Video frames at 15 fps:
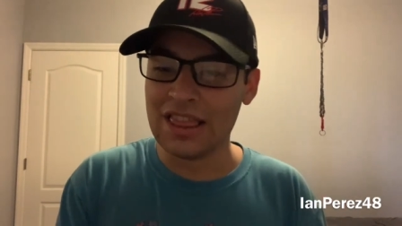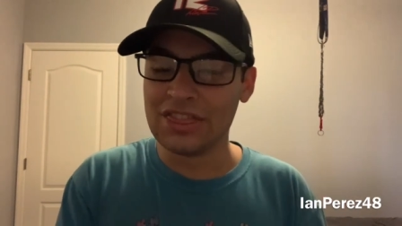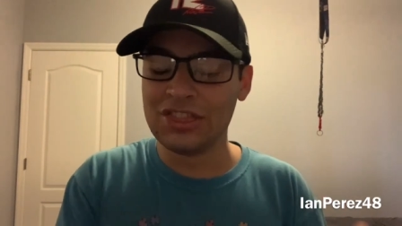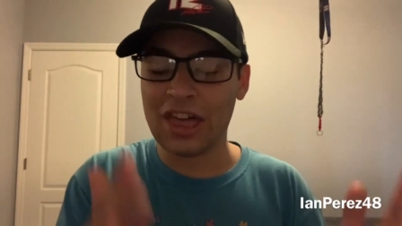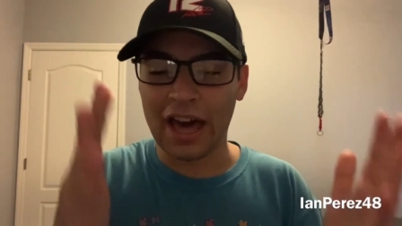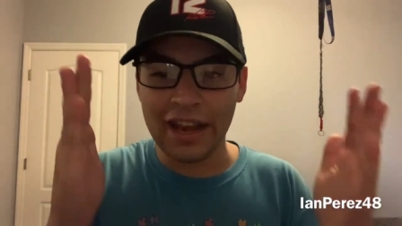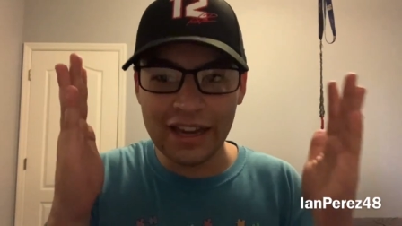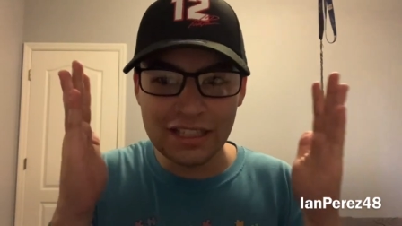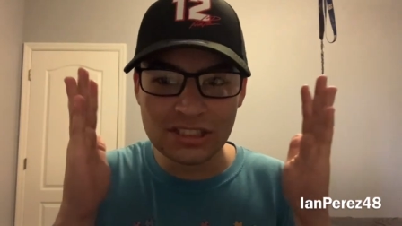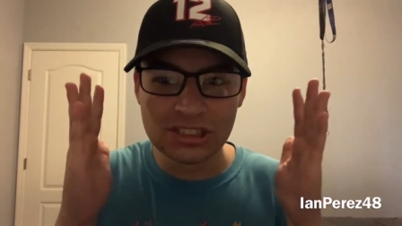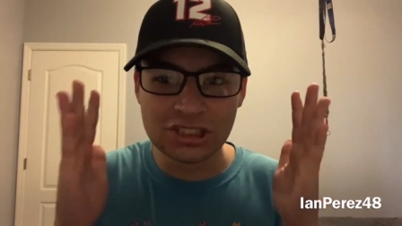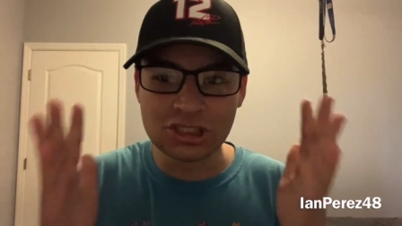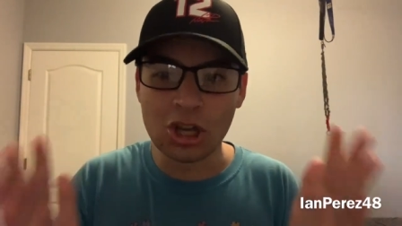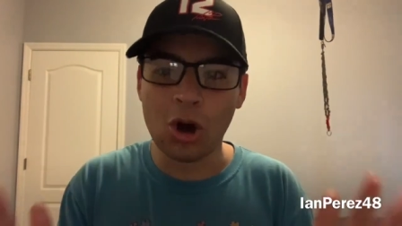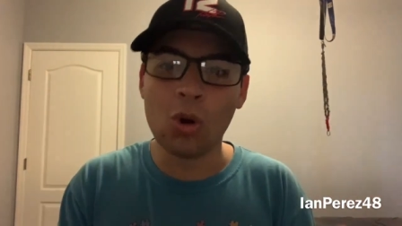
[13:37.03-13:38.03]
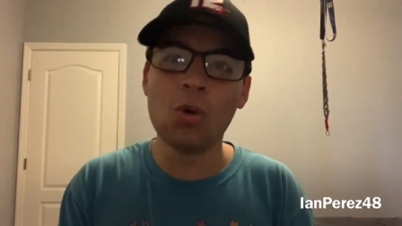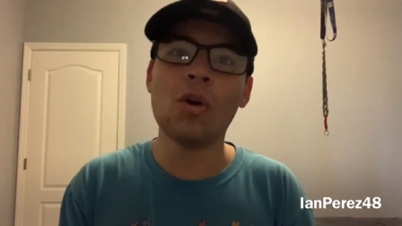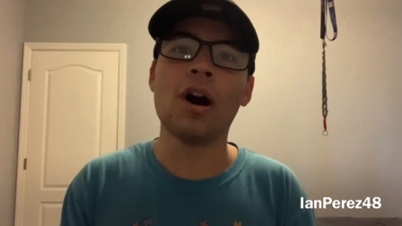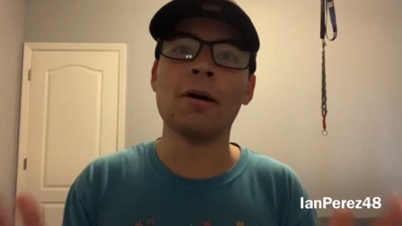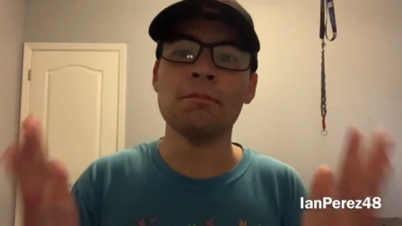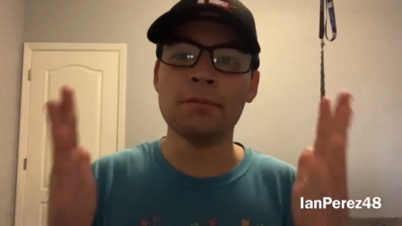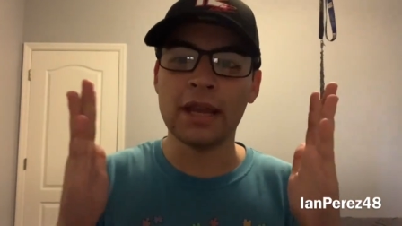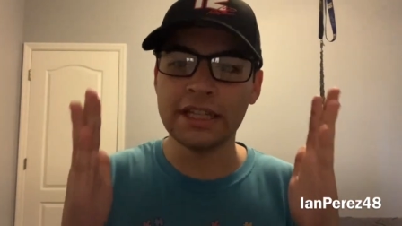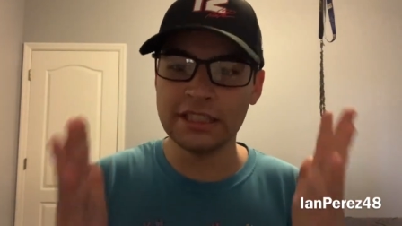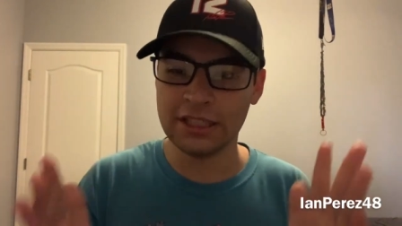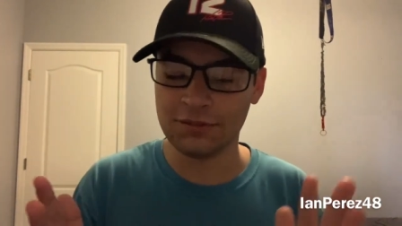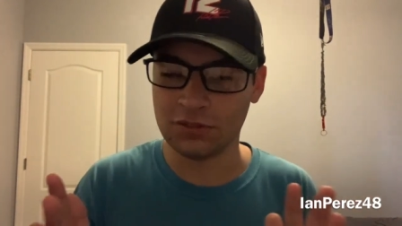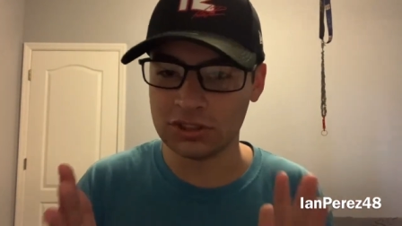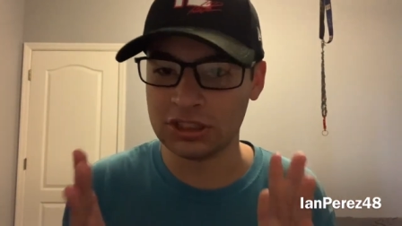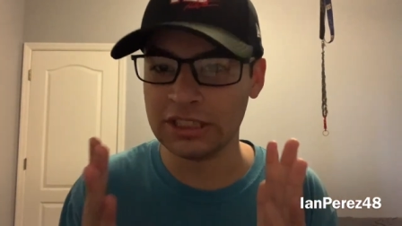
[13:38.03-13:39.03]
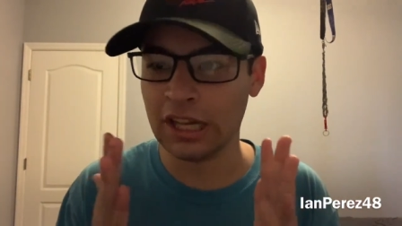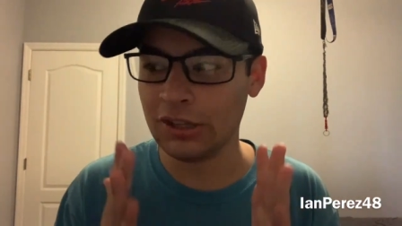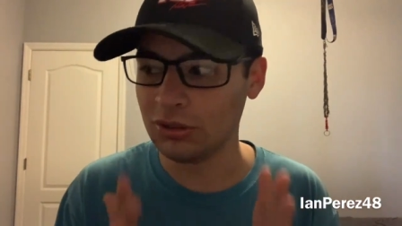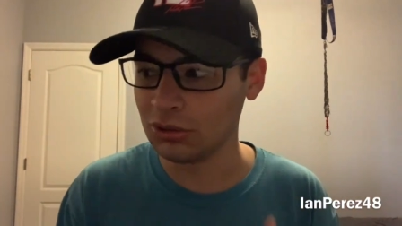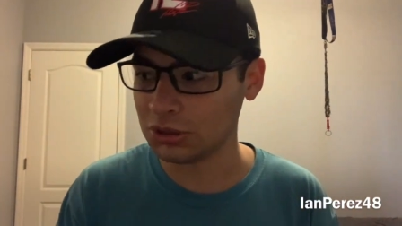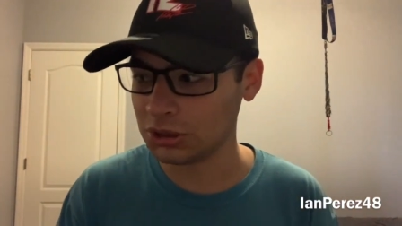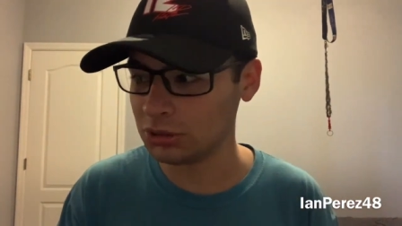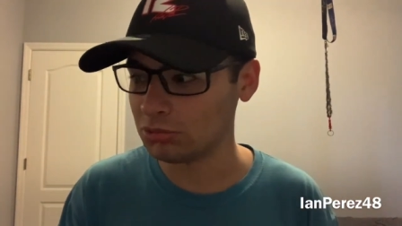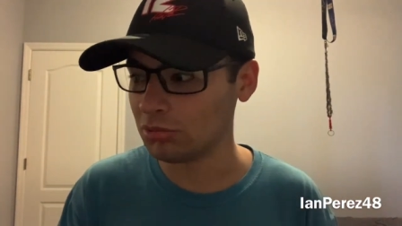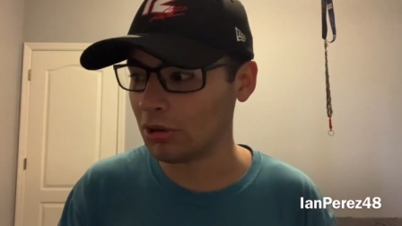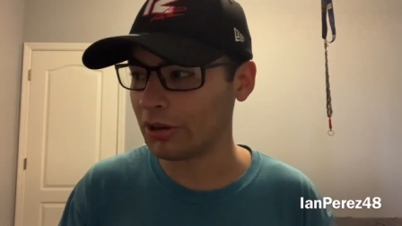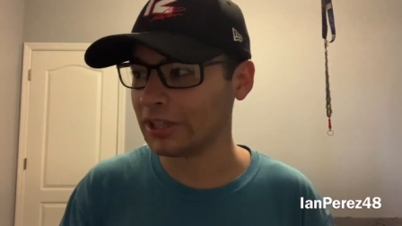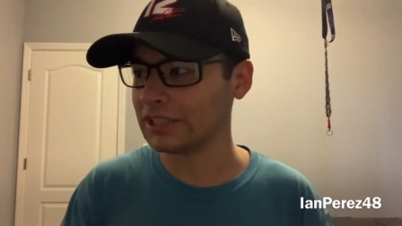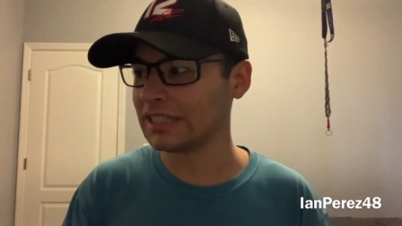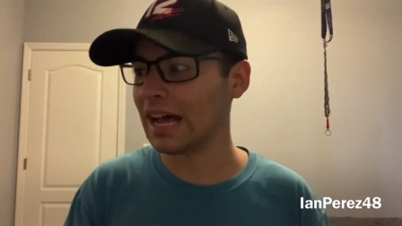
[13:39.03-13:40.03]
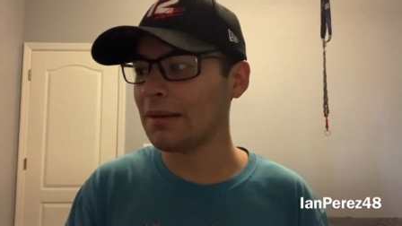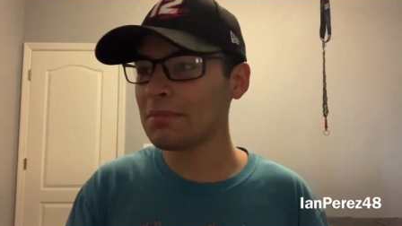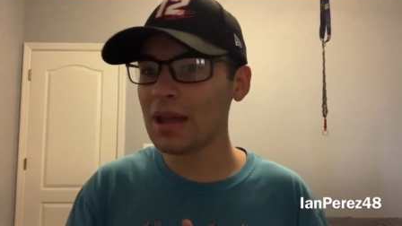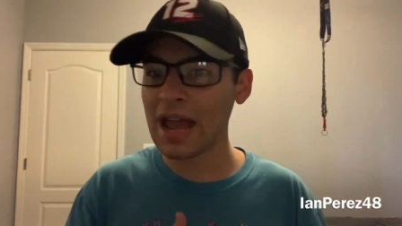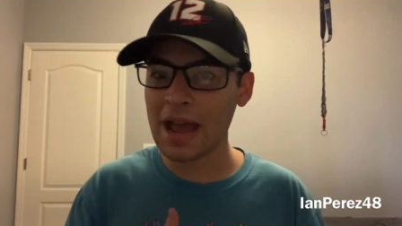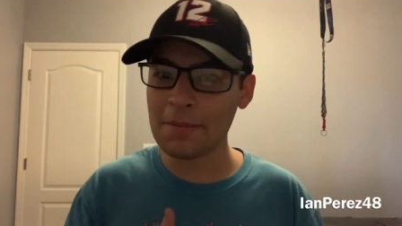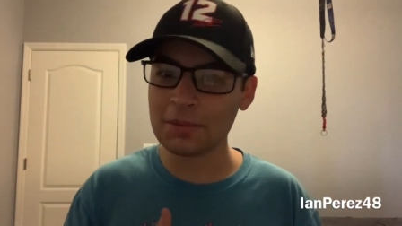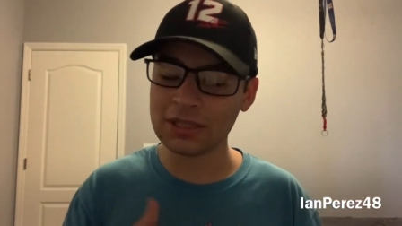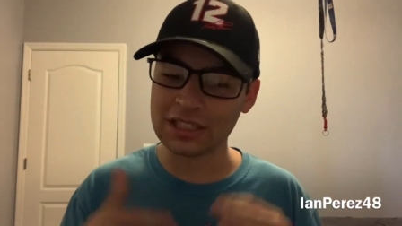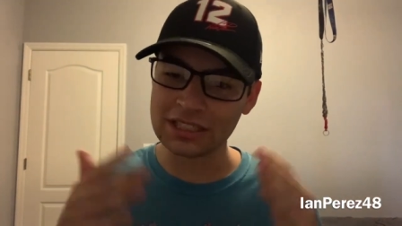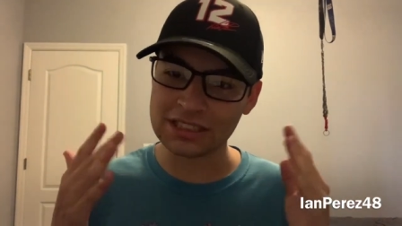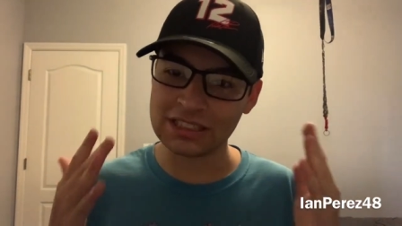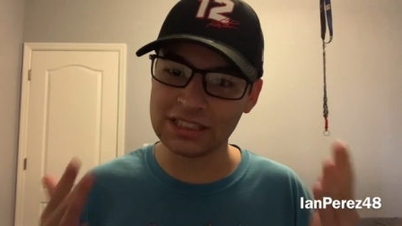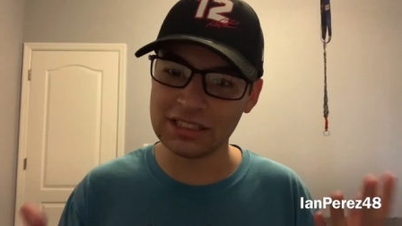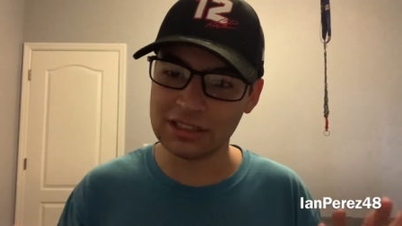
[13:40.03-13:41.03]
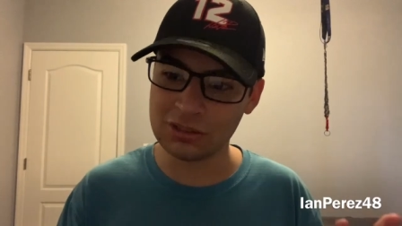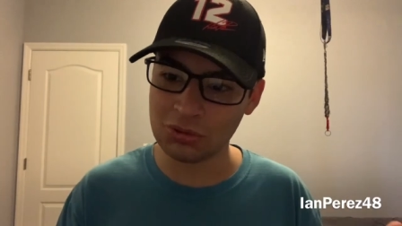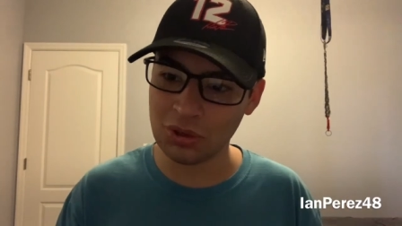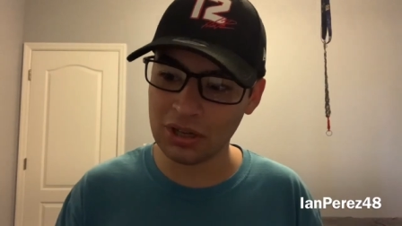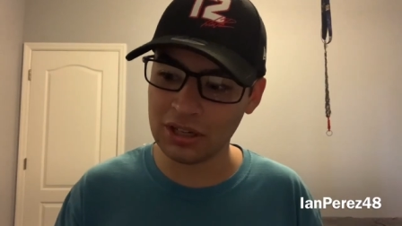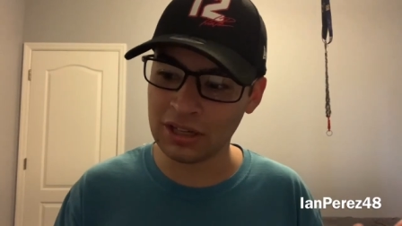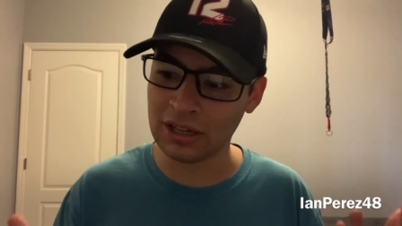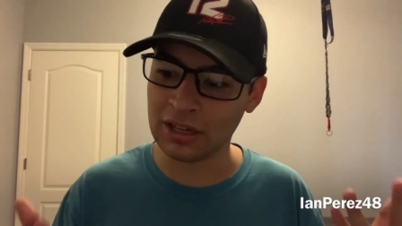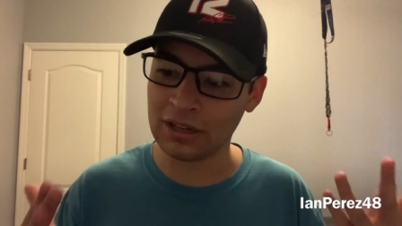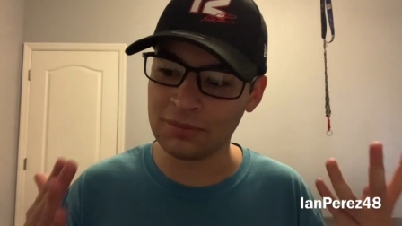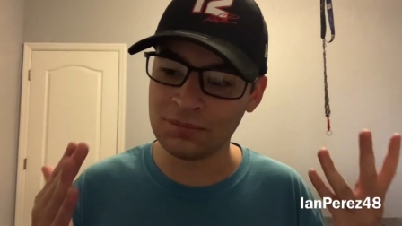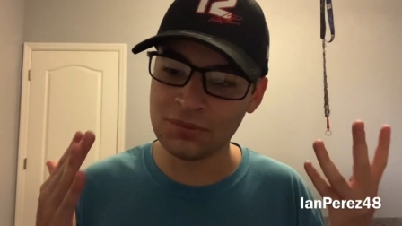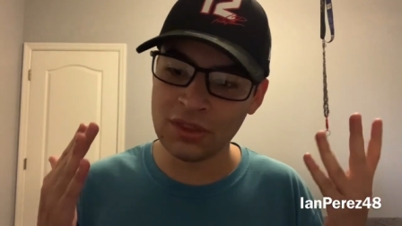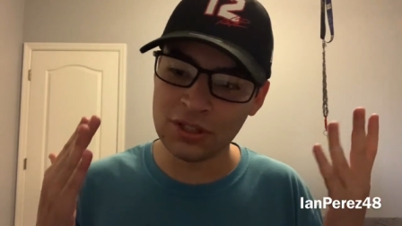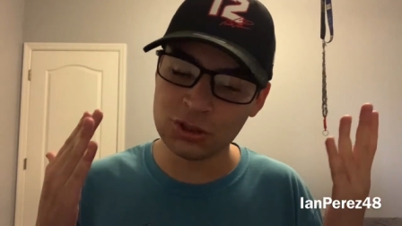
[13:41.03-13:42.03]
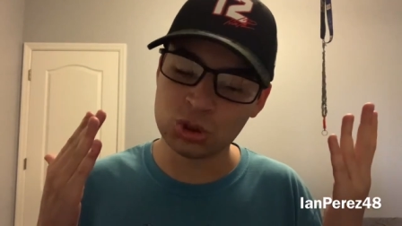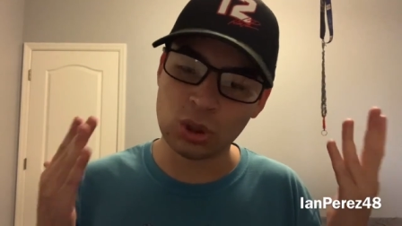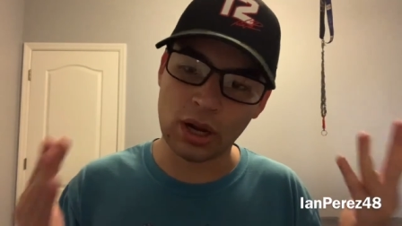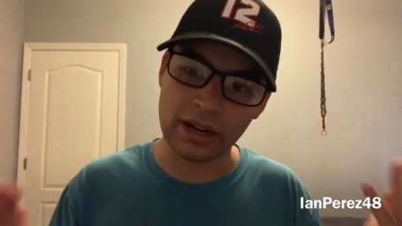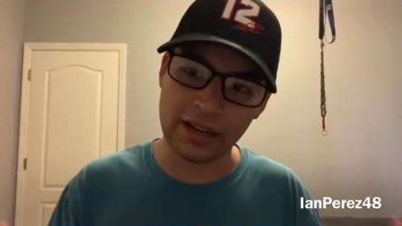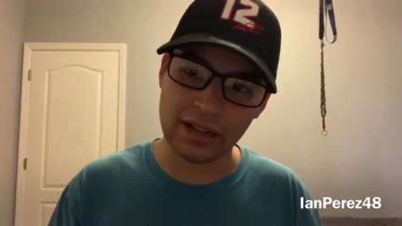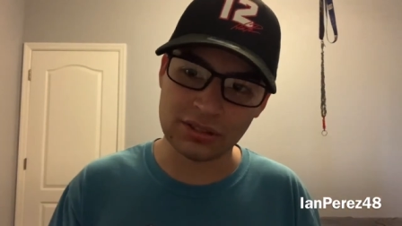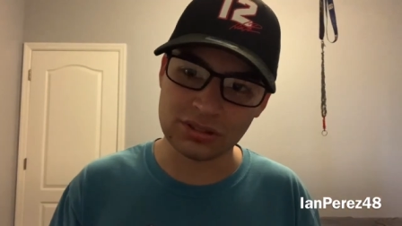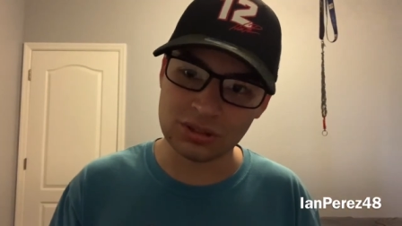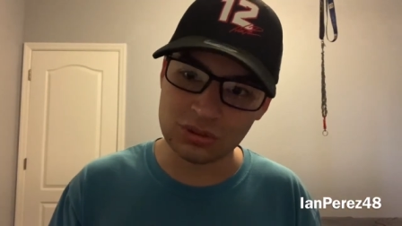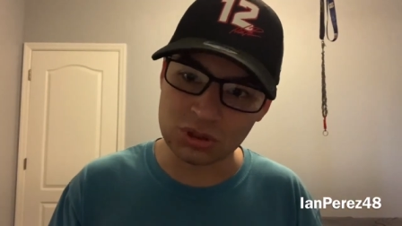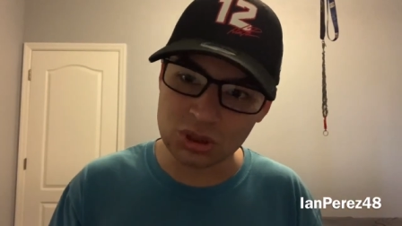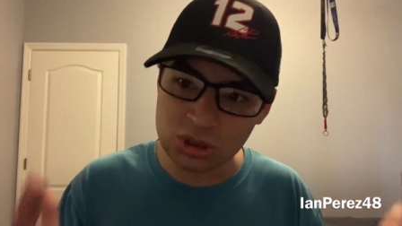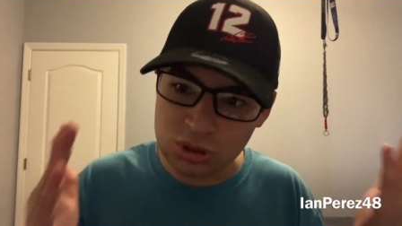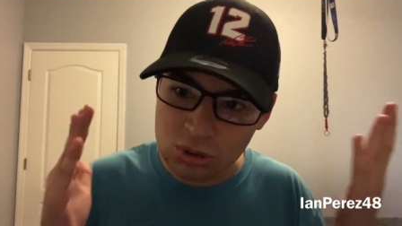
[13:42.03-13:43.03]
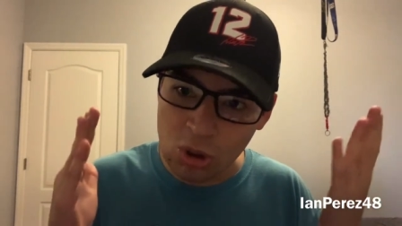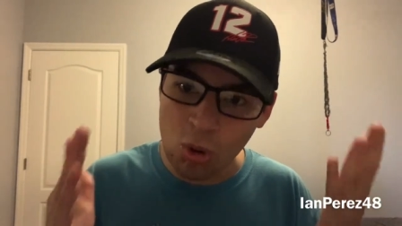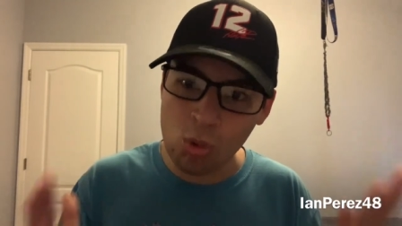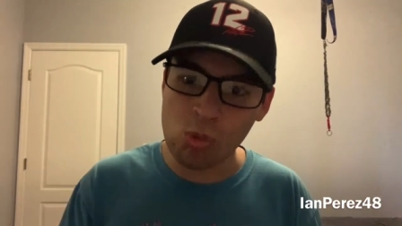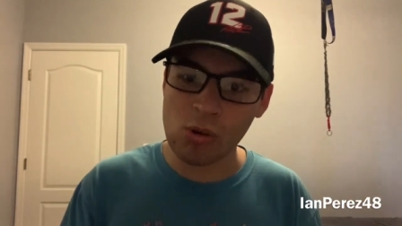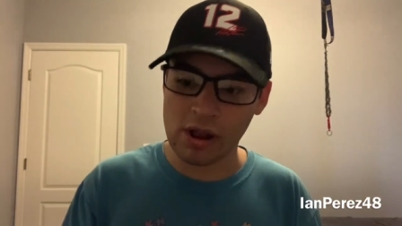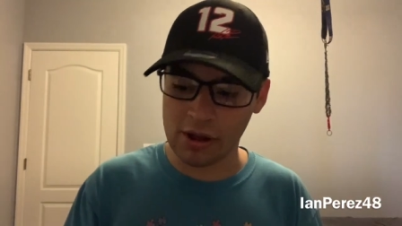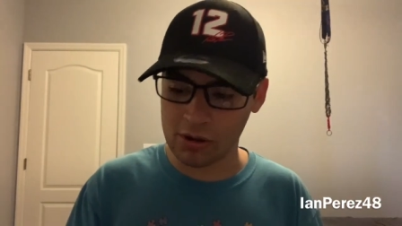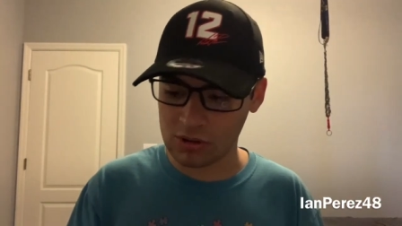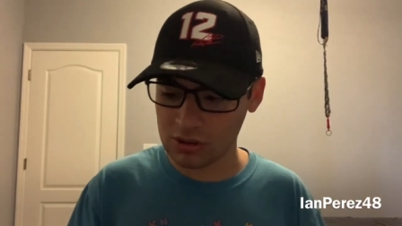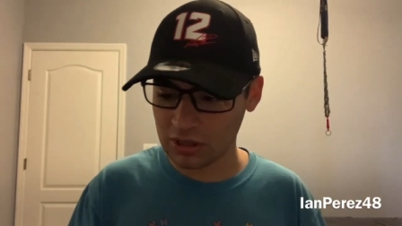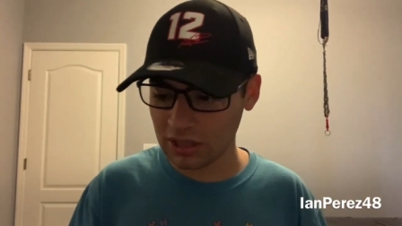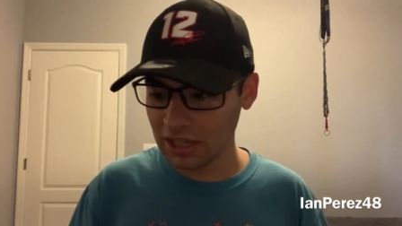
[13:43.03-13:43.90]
That is so amazing for Daniel Suarez. I'm happy to see um, Trackhouse do so well.